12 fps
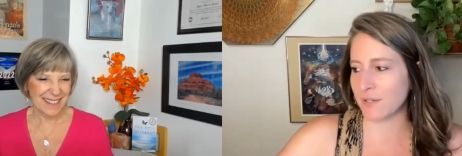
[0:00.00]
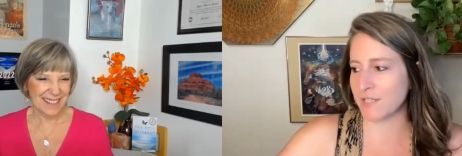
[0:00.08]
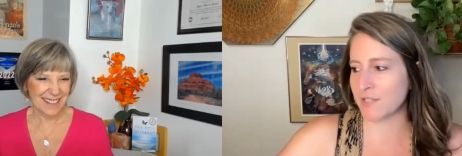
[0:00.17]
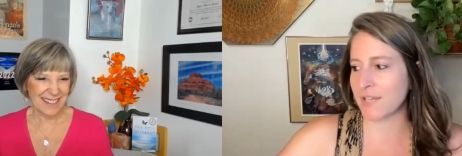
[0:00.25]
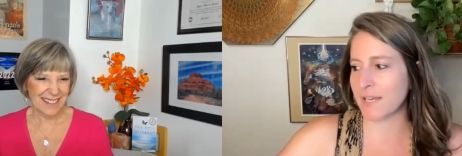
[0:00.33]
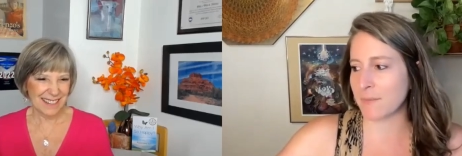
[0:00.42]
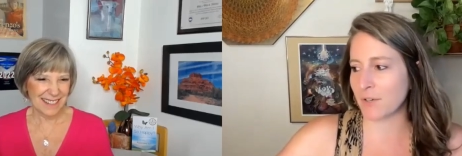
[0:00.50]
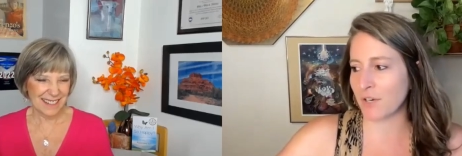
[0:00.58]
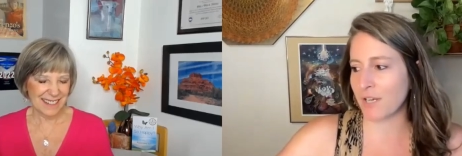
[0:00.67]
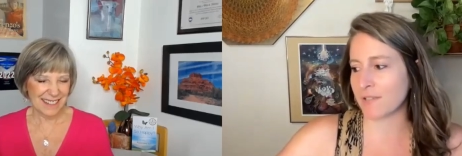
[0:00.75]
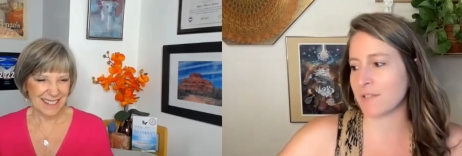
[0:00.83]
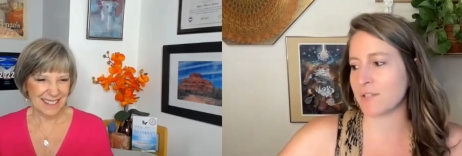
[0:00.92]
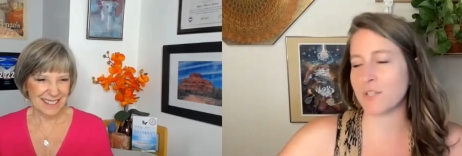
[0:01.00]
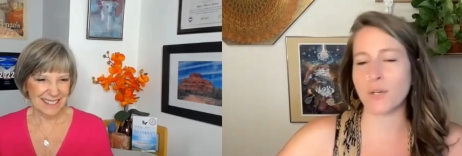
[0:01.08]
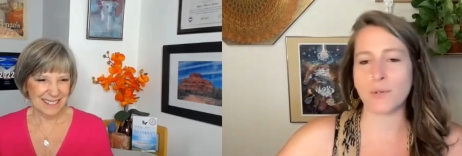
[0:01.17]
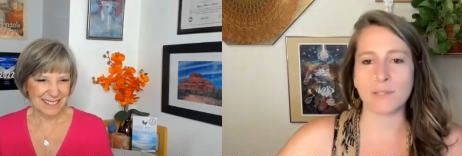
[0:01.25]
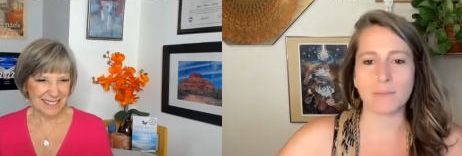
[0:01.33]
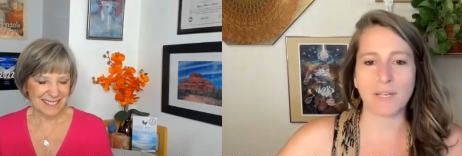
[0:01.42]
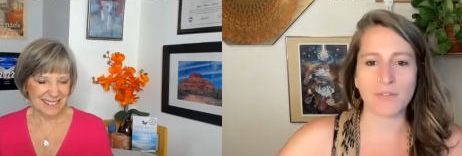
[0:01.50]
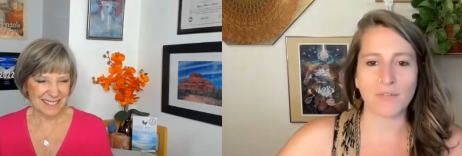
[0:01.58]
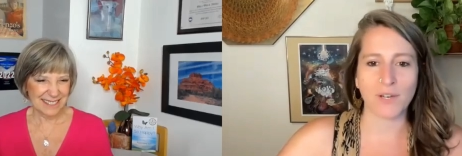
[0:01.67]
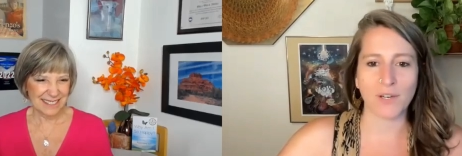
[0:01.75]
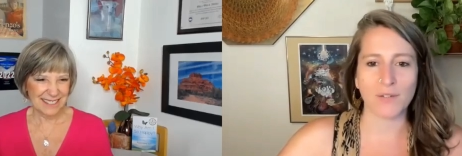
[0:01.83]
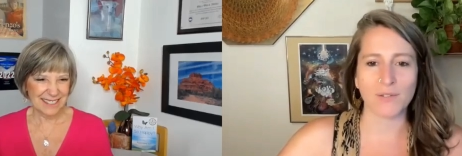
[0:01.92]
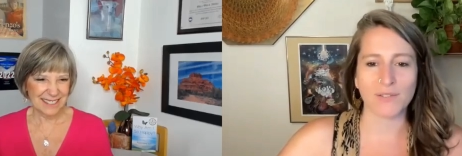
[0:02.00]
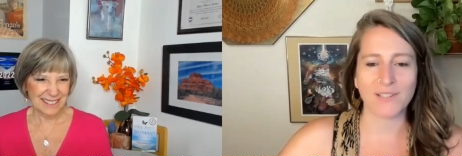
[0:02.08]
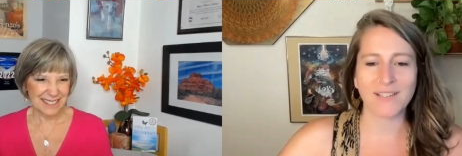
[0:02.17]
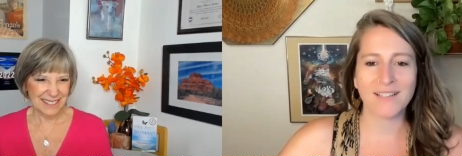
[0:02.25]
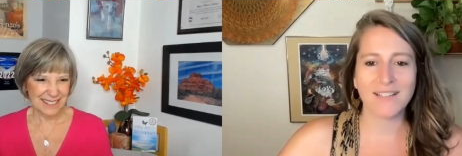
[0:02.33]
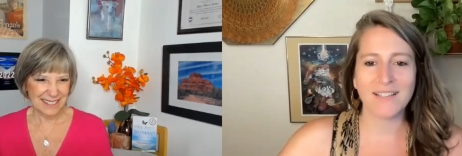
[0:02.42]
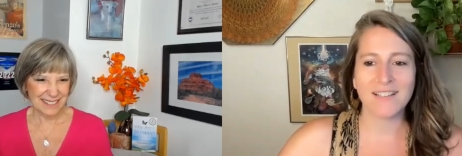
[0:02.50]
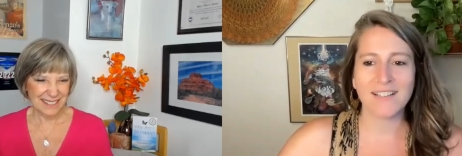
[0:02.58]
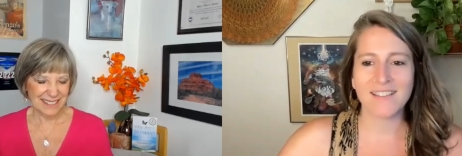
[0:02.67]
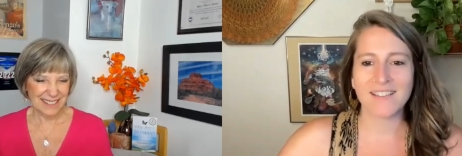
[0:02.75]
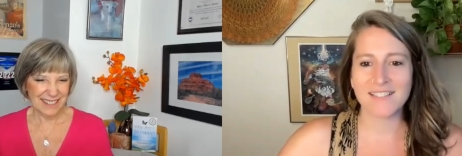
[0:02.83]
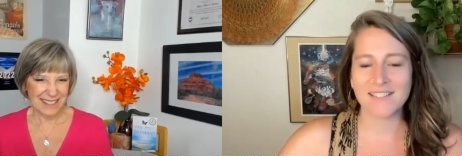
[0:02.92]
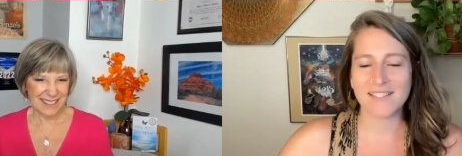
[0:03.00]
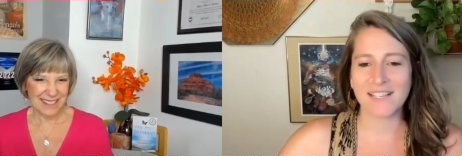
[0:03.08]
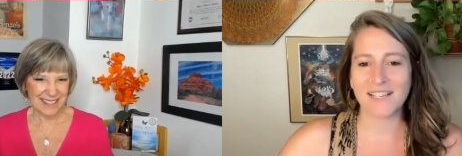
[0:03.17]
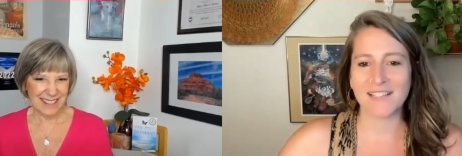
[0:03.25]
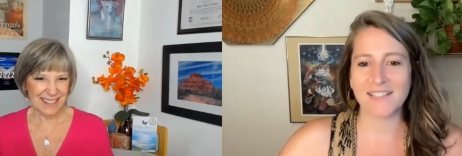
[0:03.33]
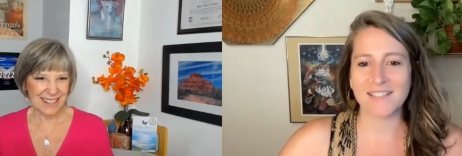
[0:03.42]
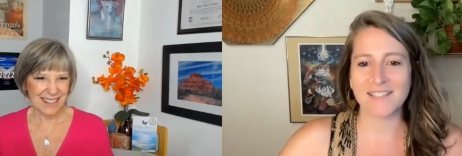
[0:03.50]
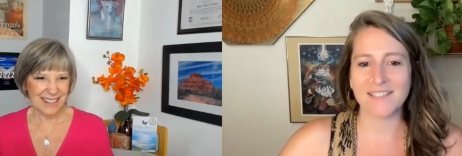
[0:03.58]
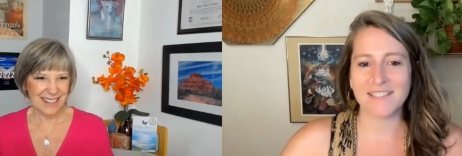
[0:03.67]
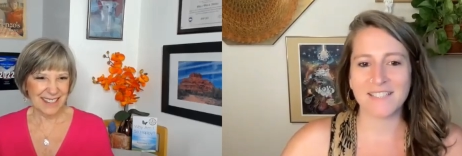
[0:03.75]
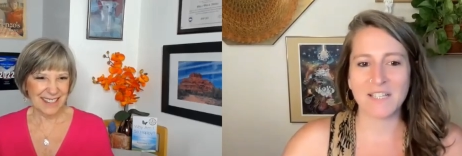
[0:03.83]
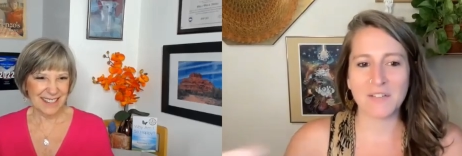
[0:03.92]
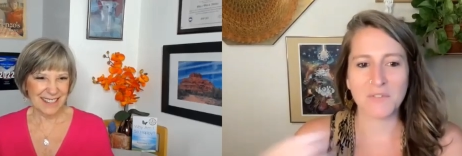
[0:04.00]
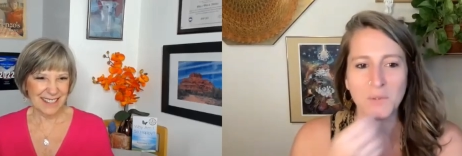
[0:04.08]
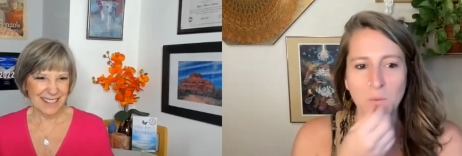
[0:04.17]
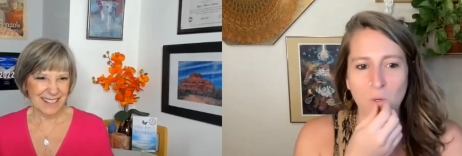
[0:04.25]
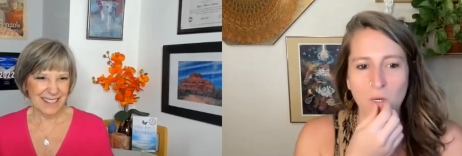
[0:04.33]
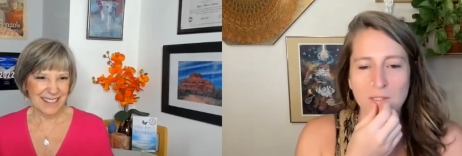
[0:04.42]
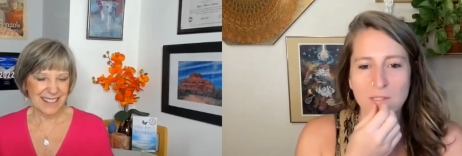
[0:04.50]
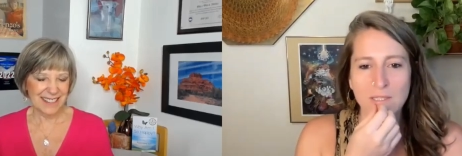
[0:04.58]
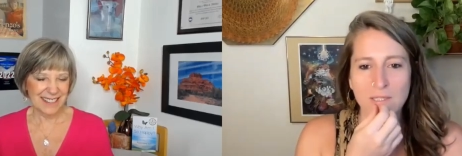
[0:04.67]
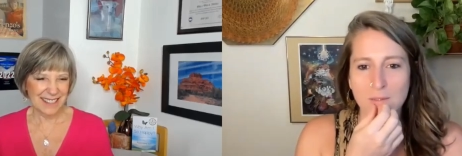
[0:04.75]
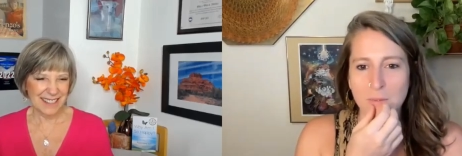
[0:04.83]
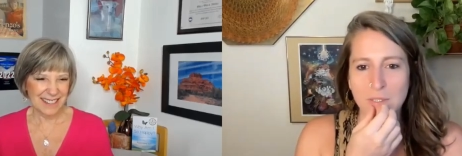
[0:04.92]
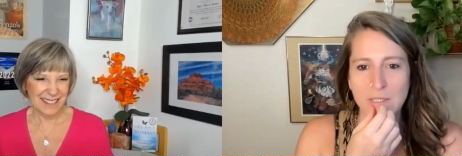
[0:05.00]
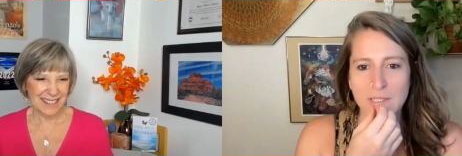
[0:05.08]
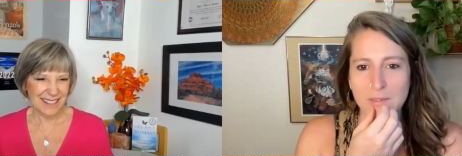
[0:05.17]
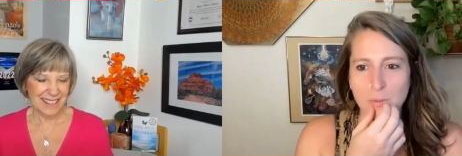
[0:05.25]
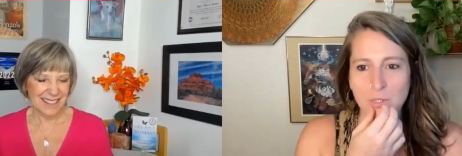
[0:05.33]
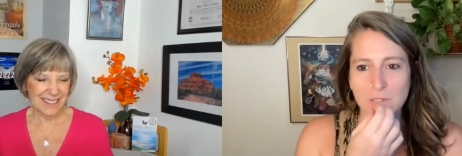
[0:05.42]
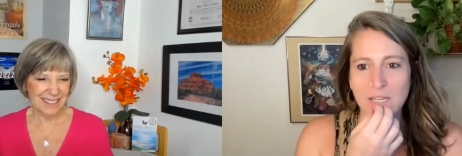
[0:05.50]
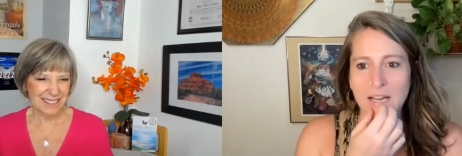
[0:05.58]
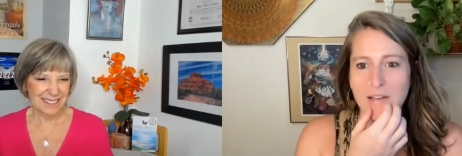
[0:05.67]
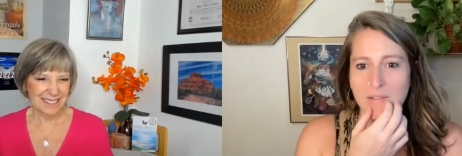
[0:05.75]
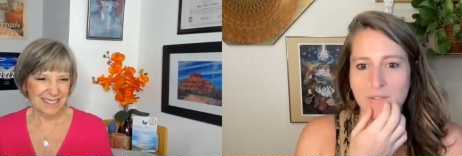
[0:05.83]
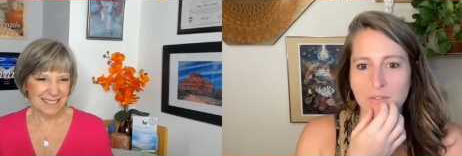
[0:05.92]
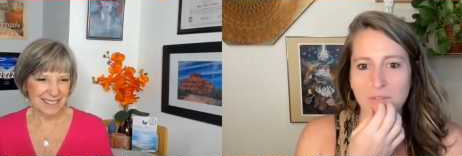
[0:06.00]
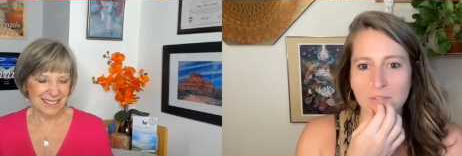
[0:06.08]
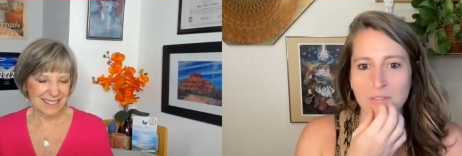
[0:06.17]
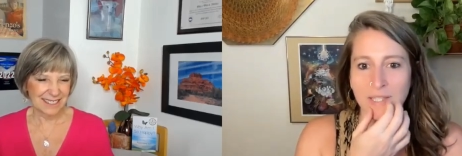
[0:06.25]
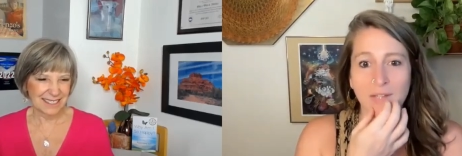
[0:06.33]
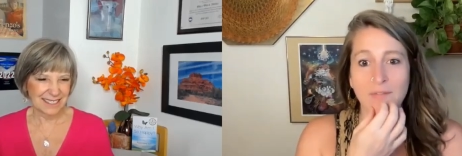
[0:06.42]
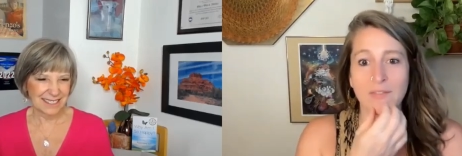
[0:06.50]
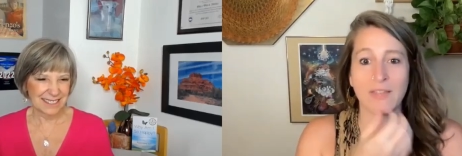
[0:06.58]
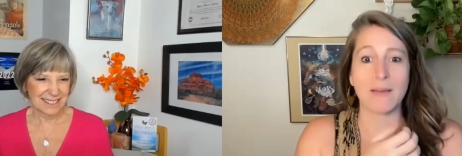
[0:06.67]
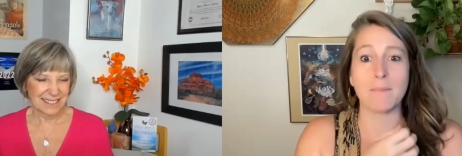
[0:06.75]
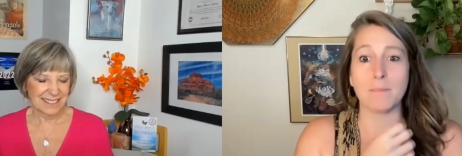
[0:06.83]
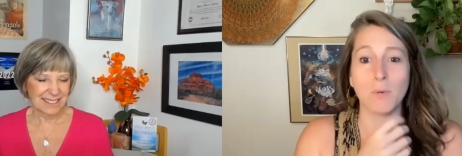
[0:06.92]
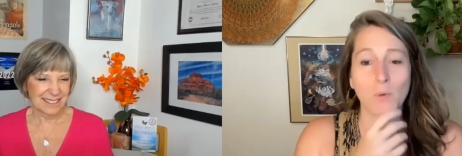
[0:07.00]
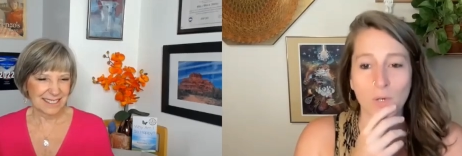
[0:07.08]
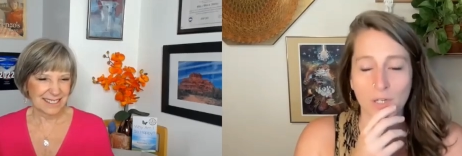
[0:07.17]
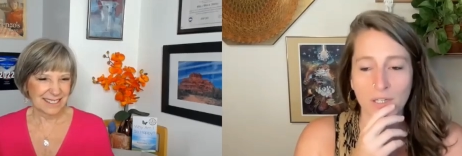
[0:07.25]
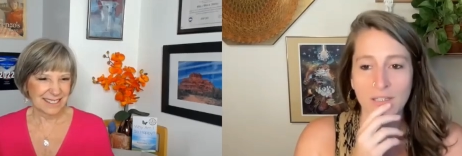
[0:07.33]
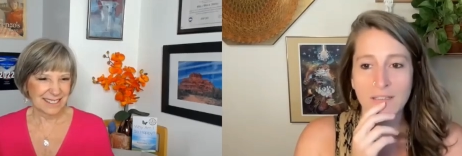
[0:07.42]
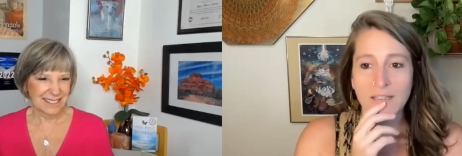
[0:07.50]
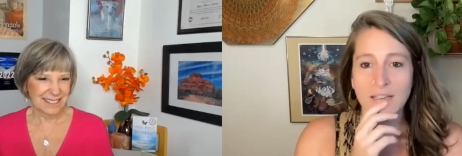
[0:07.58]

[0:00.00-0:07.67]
Speaker 1: I just came across a note in my phone that said, if you want to experience more love, love them more.